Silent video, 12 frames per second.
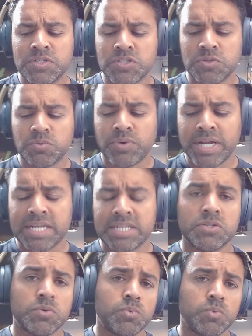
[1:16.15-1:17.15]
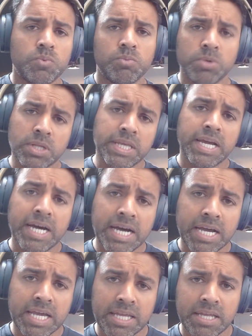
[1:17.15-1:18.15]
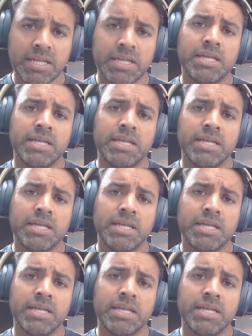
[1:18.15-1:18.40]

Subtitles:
which ranked really high.